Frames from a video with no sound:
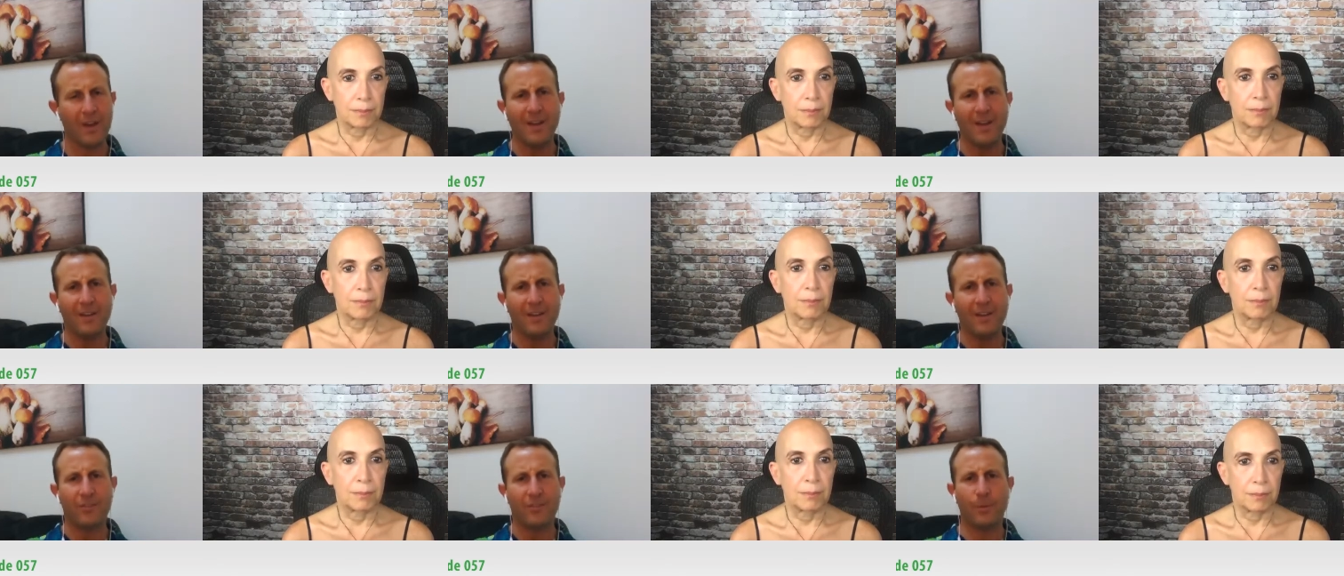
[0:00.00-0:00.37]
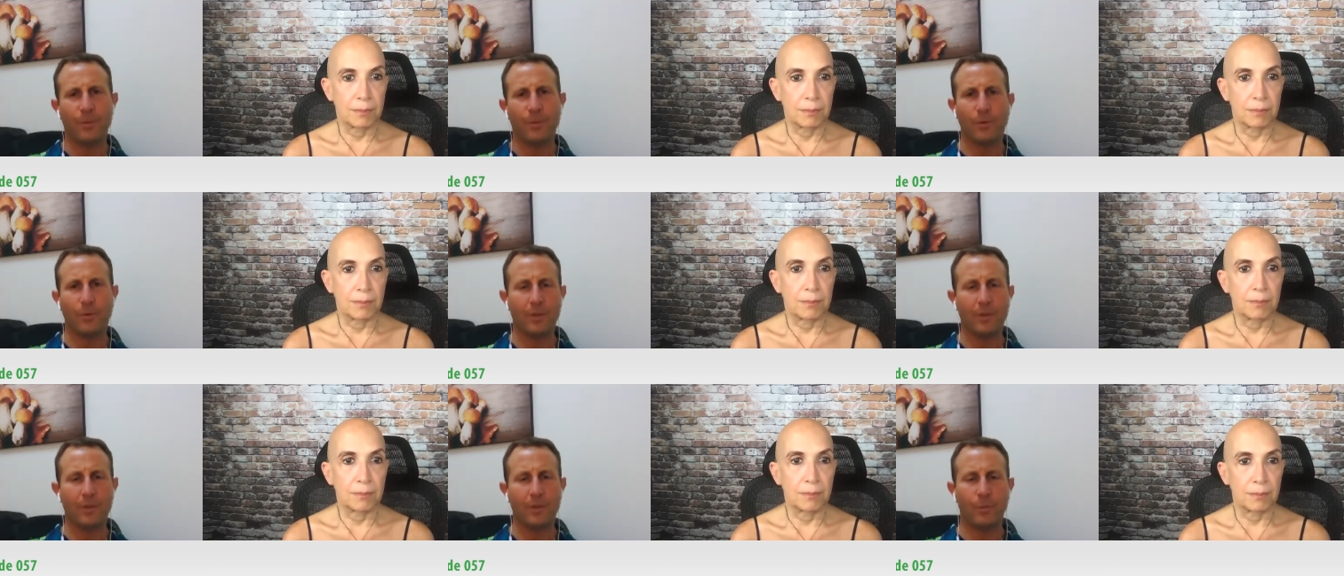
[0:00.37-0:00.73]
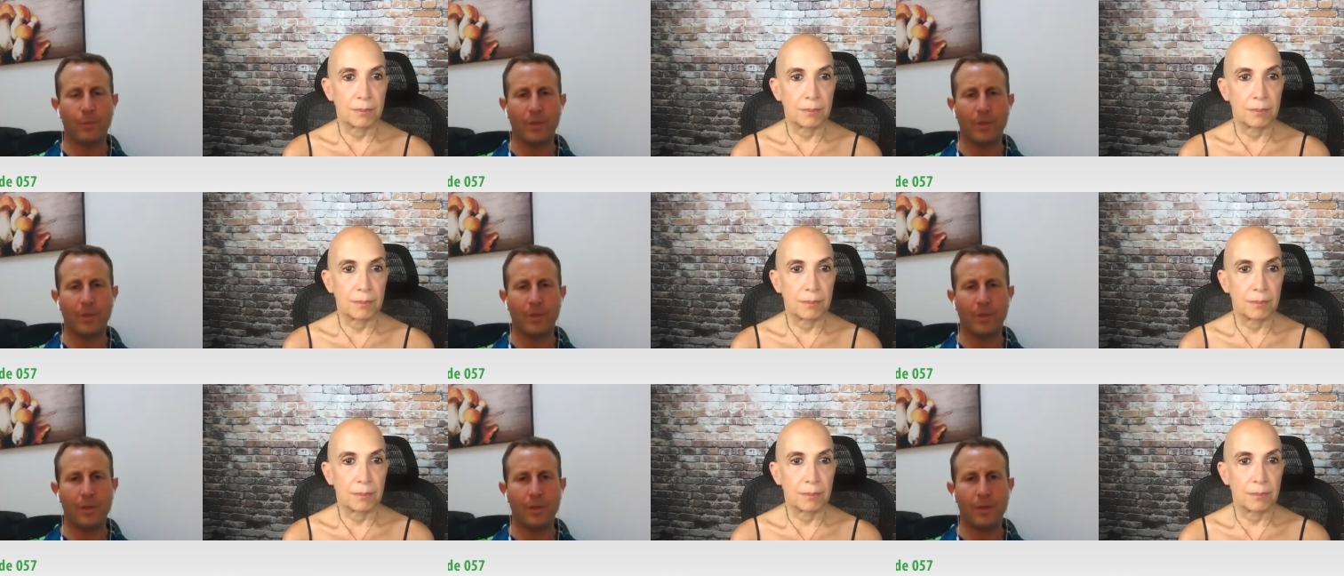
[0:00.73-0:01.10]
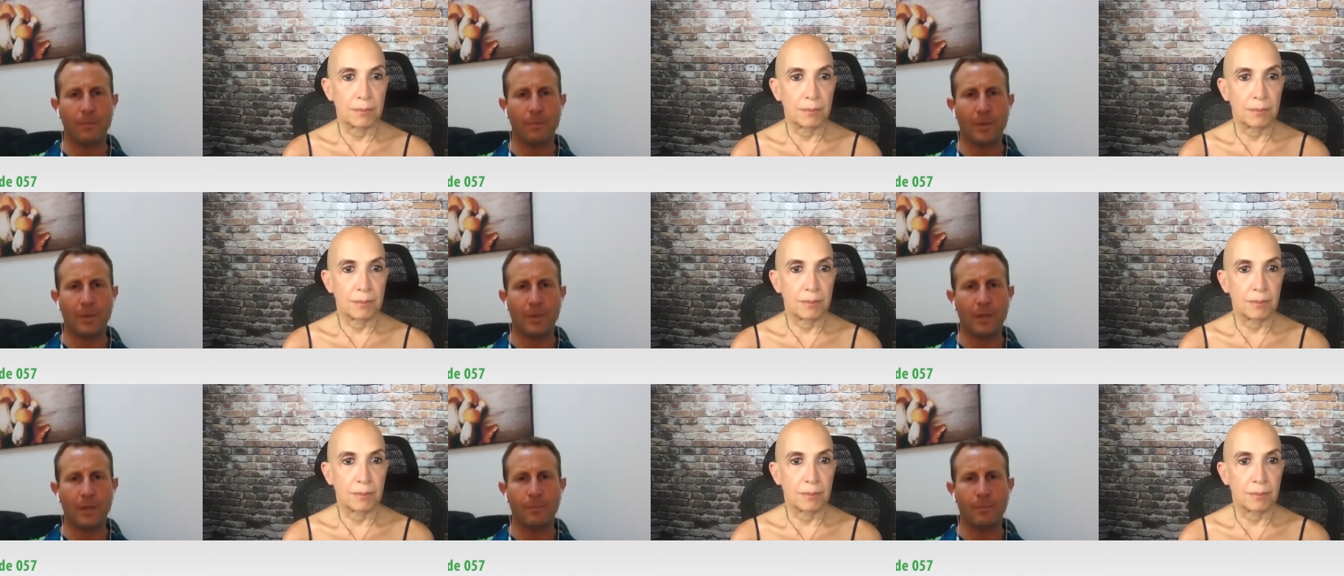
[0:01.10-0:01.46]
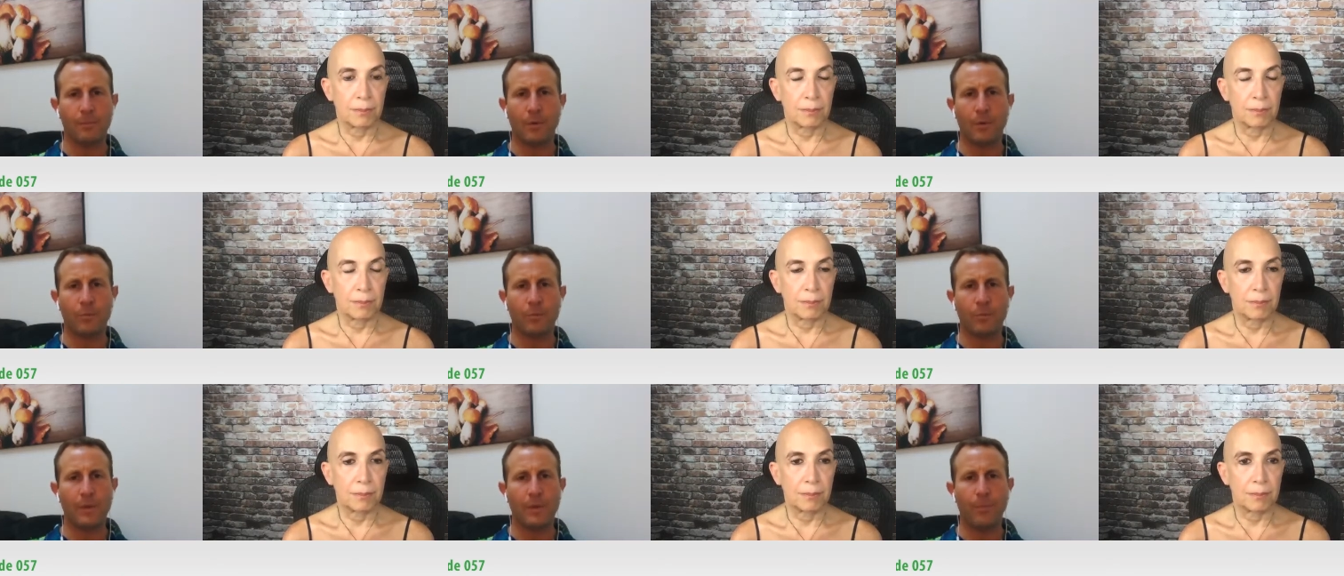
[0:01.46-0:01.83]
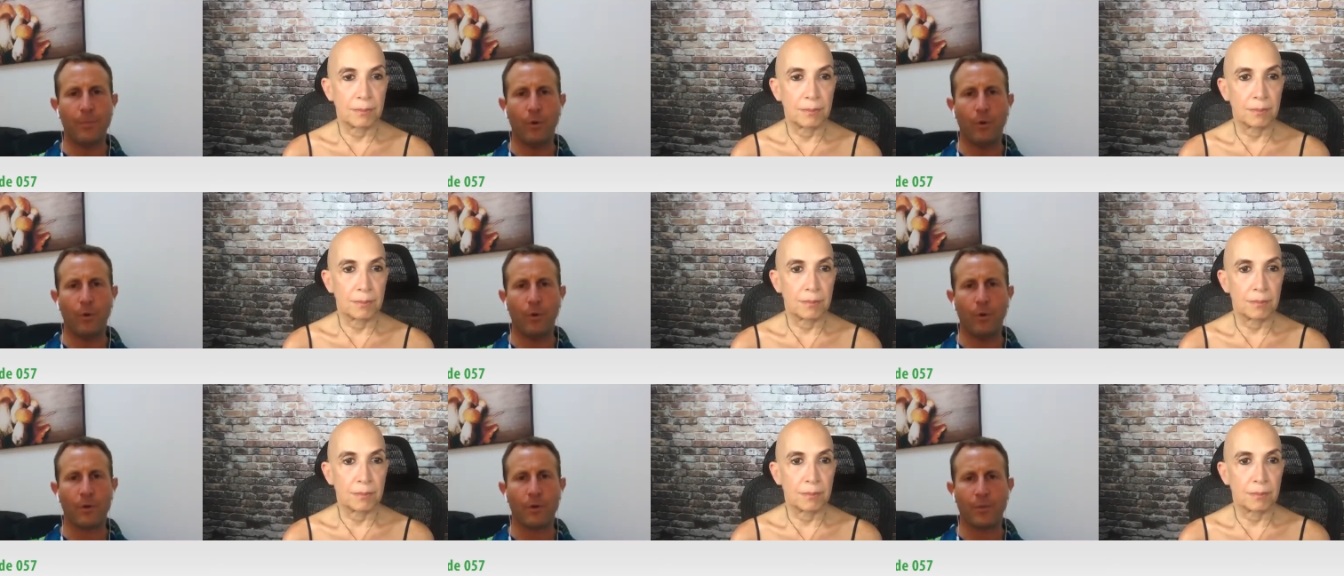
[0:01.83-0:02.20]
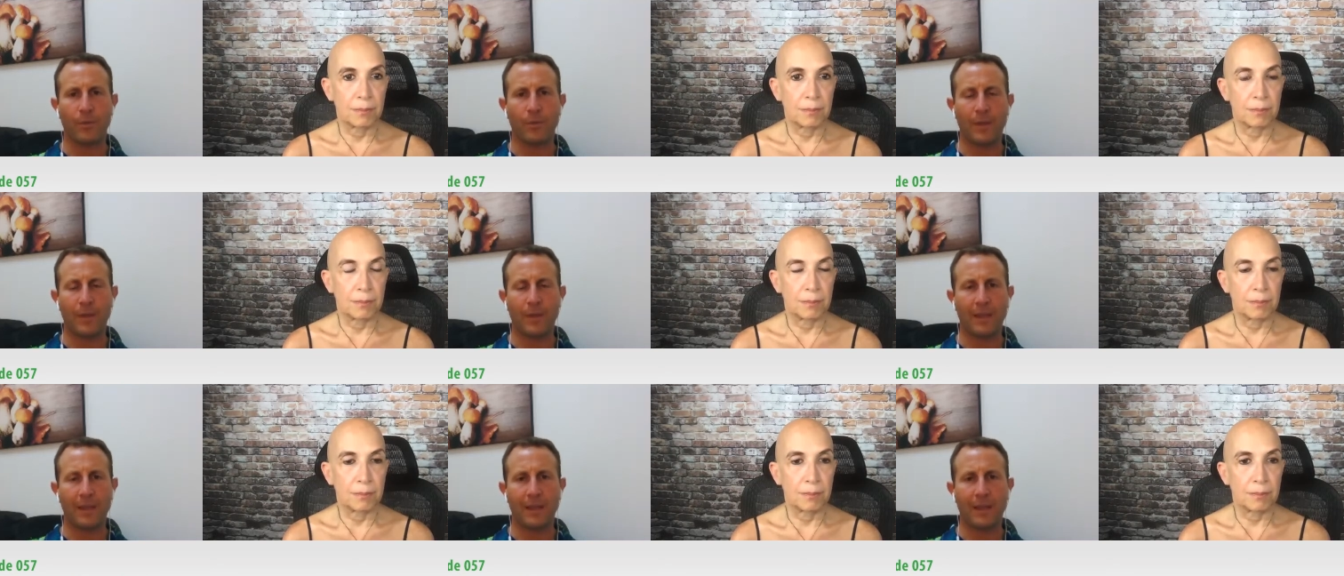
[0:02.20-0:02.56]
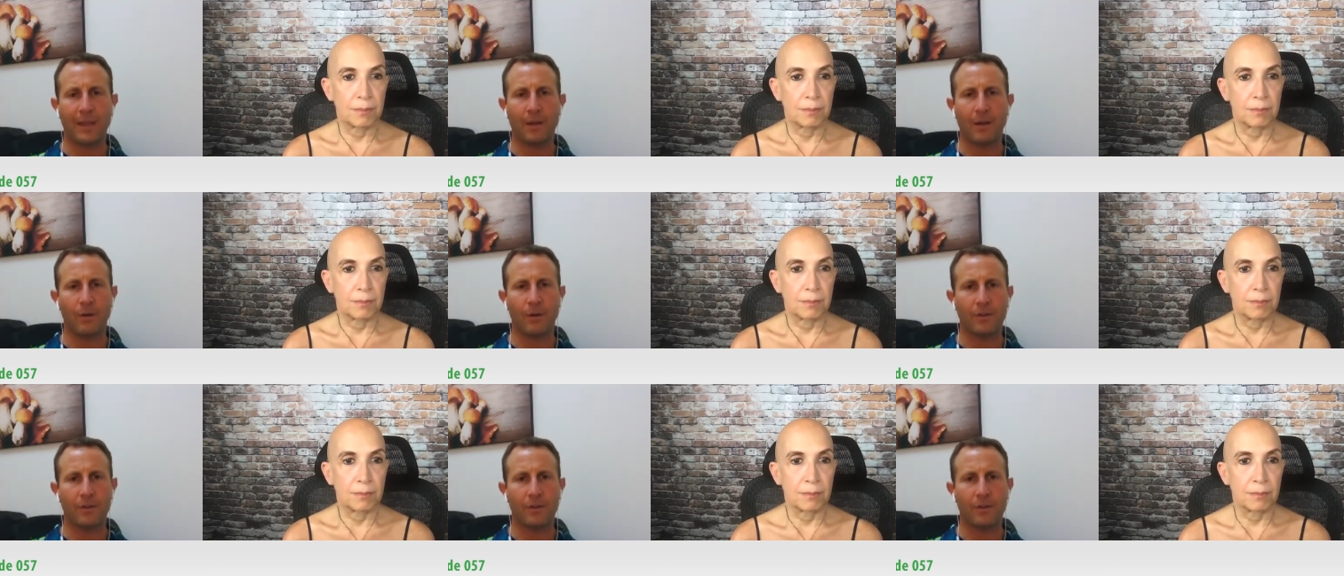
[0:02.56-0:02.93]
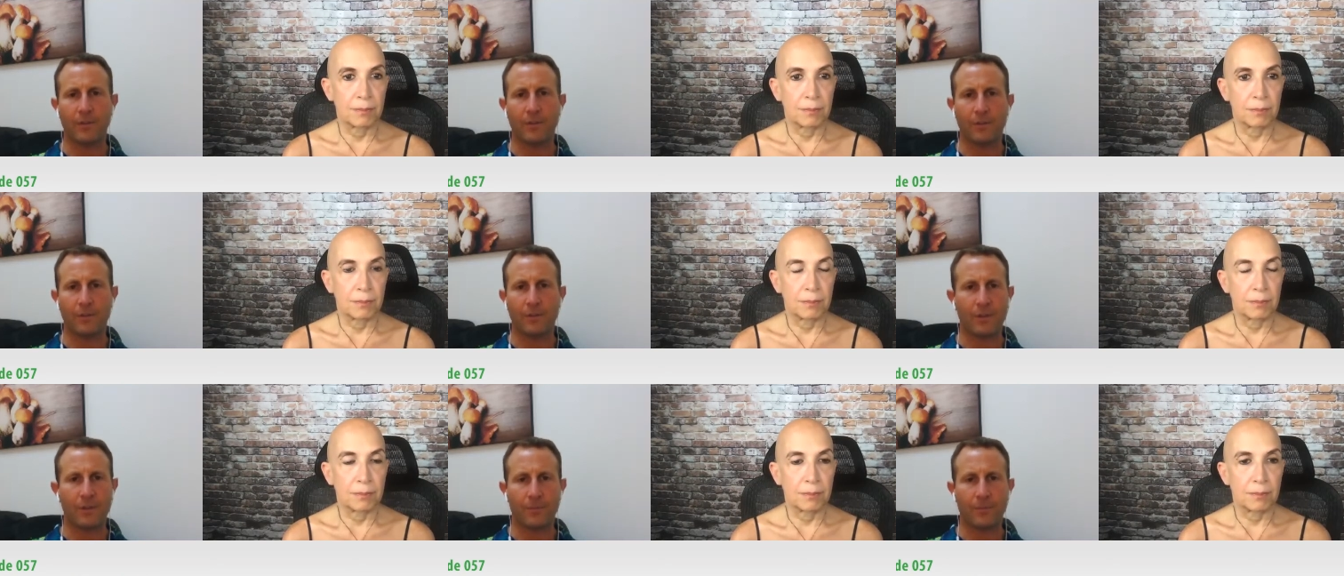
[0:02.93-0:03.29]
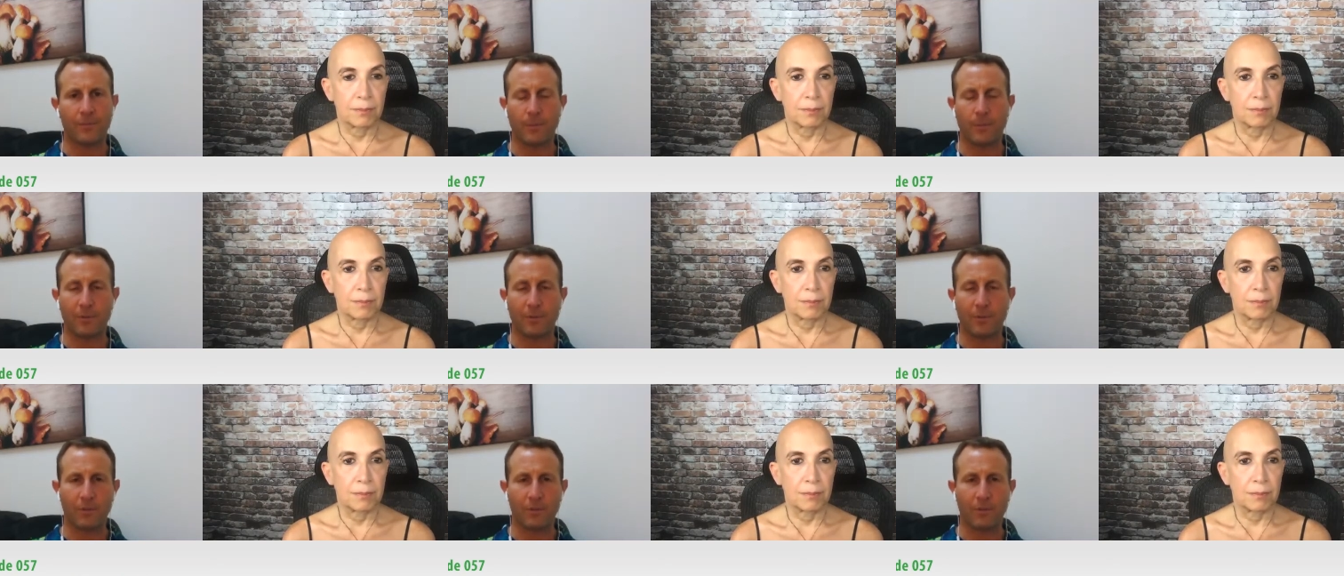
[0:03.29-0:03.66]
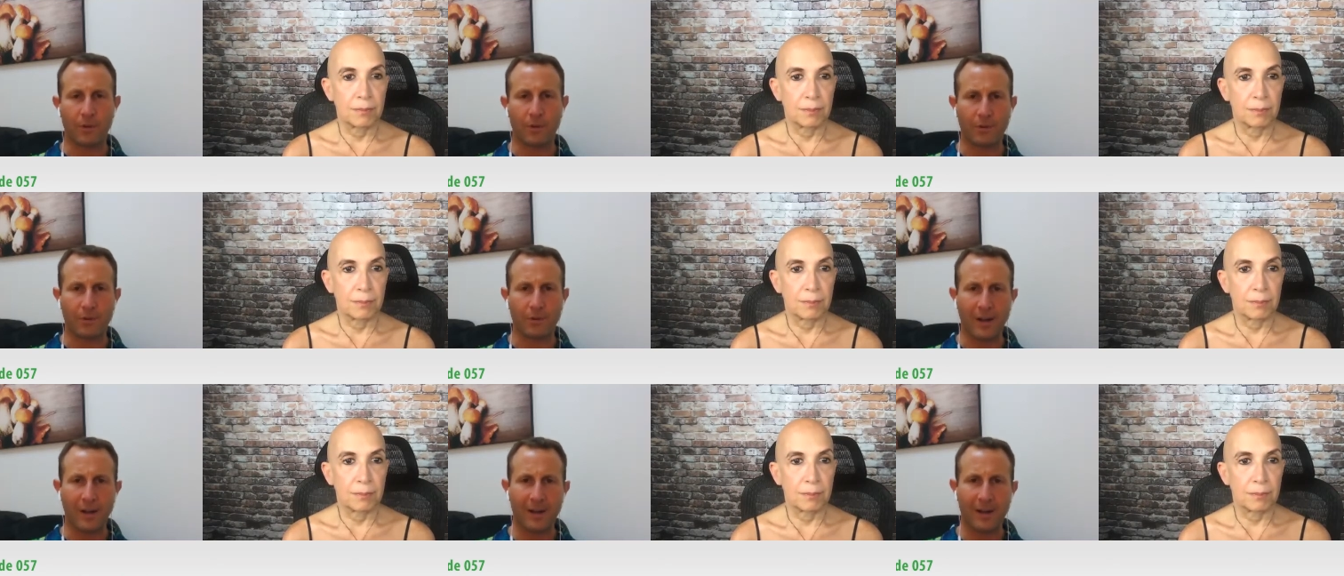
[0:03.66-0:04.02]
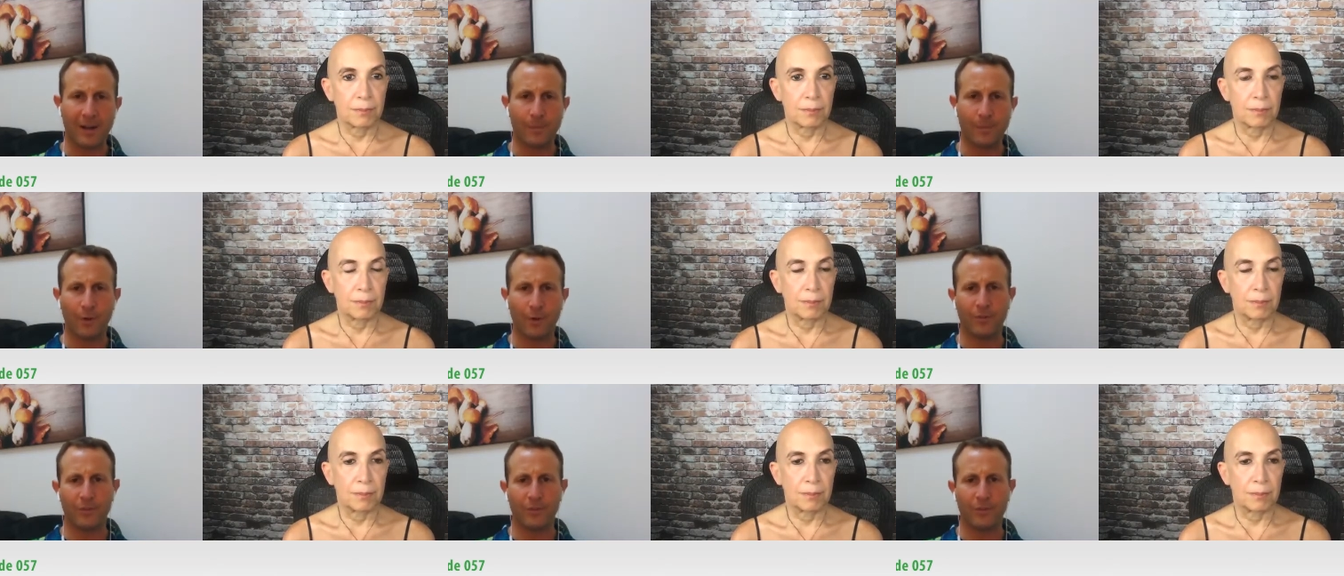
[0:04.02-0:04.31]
Speaker 1: Similarly, when you eat meat, most people aren't thinking, oh, did this come from a slaughtered animal?